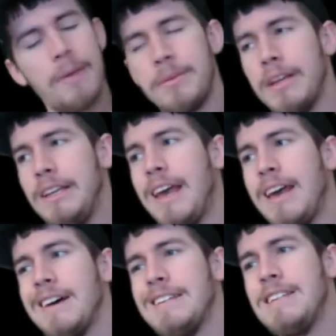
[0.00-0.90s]
in yet
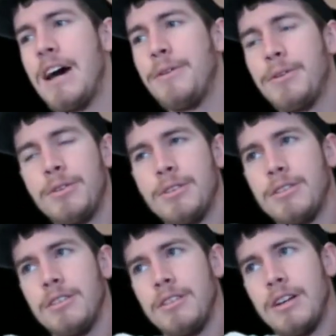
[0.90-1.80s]
another
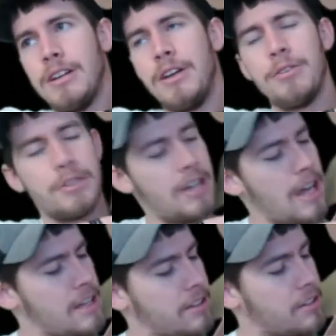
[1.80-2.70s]

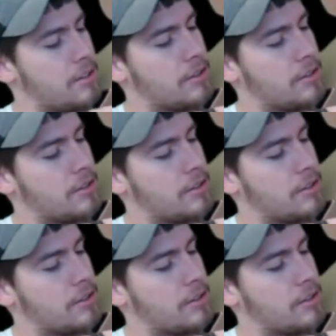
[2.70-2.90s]
case here.